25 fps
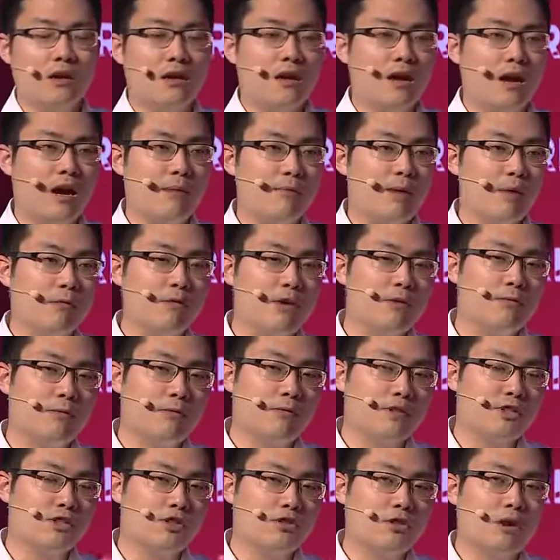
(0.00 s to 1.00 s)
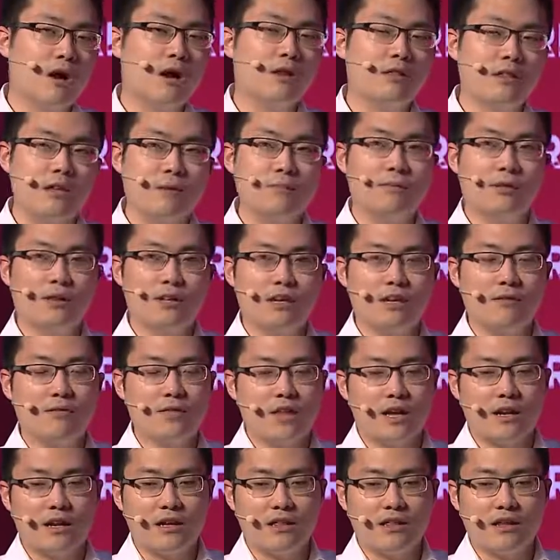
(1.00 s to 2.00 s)
And we strongly believe
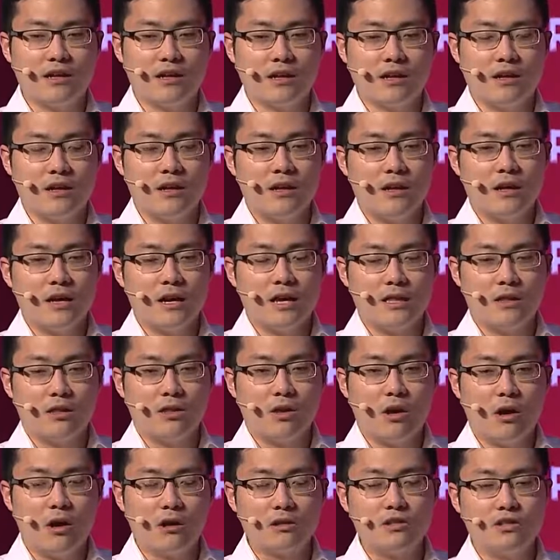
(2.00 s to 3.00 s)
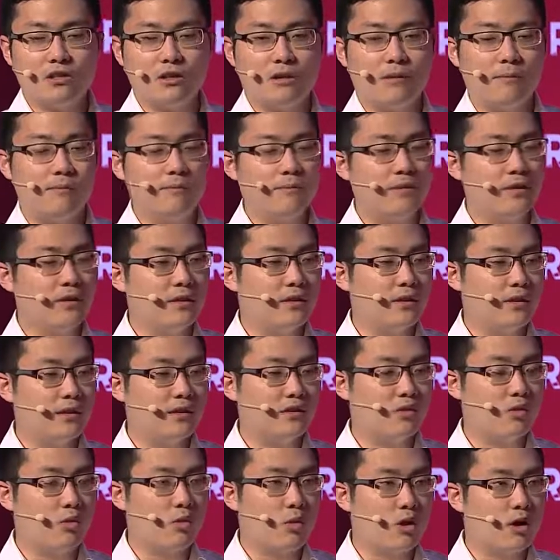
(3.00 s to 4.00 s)
that I think in the long term,
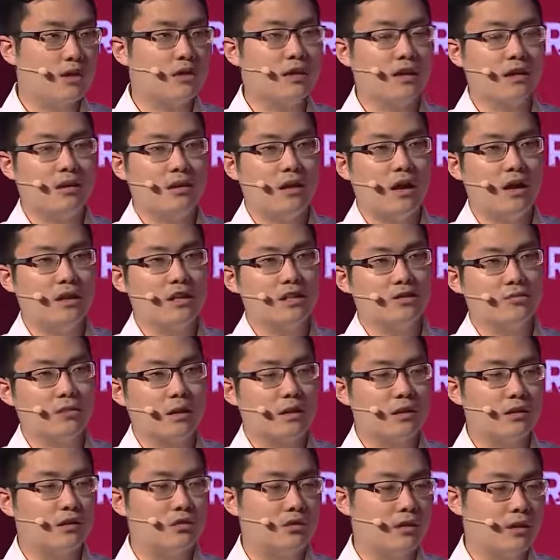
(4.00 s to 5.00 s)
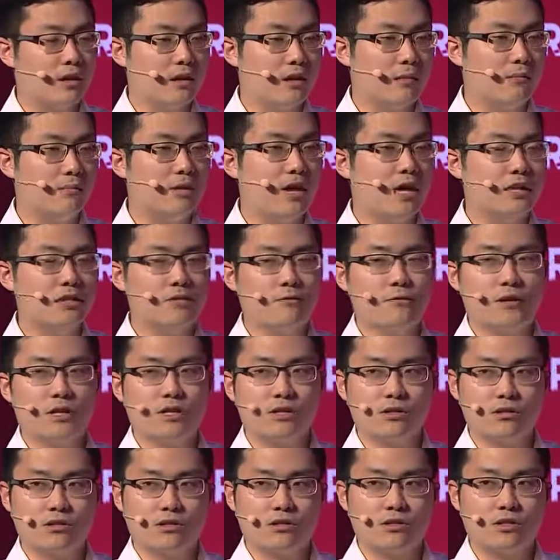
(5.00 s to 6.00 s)
the work that a lot of these regulatory and compliance
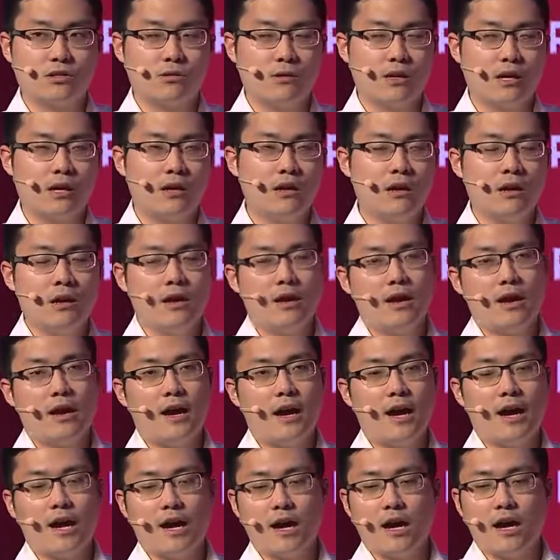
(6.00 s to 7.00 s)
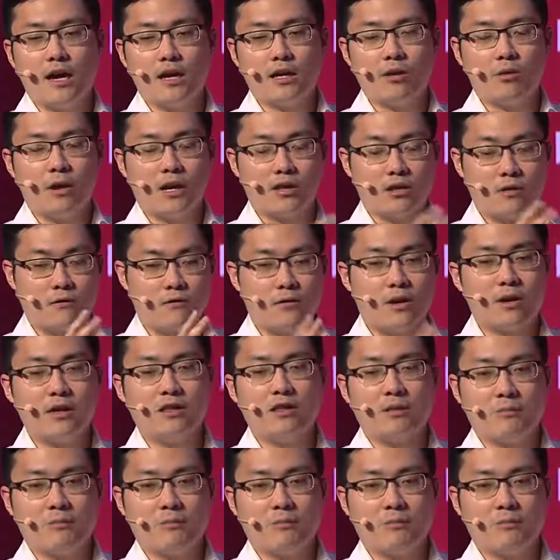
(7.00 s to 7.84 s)
professionals are doing, at the front of the